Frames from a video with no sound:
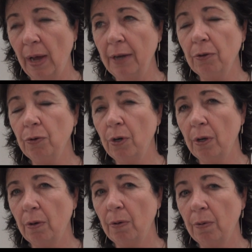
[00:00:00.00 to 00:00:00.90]
I don't
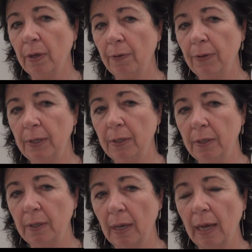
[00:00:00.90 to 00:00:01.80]
know if he.
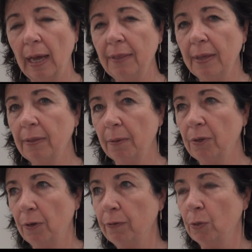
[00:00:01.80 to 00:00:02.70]
I think the
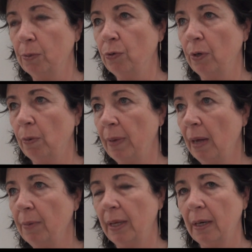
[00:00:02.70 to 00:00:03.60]
difference between
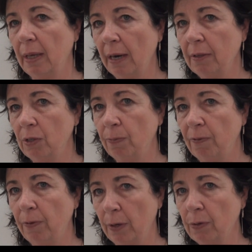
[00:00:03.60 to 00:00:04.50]
Obama and a lot of these
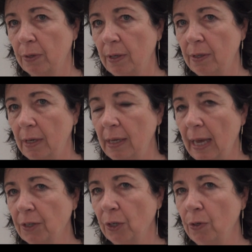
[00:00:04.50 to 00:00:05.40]
folks is that he
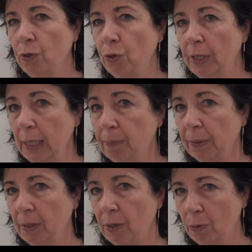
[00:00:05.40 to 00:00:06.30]
actually
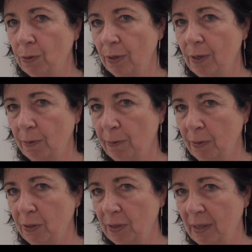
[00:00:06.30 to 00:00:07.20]
deeply knows the
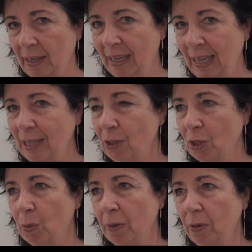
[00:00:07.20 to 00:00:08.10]
difference. He's
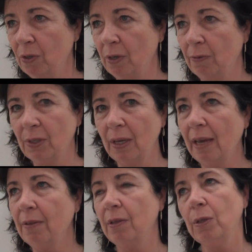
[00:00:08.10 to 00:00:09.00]
experienced the difference. A
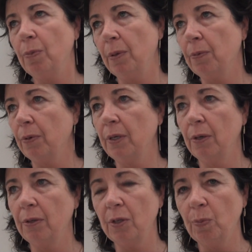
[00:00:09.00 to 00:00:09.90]
lot of these people
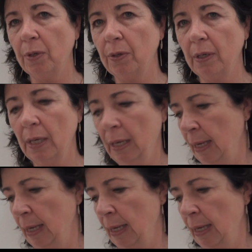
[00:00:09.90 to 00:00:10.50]
here in this building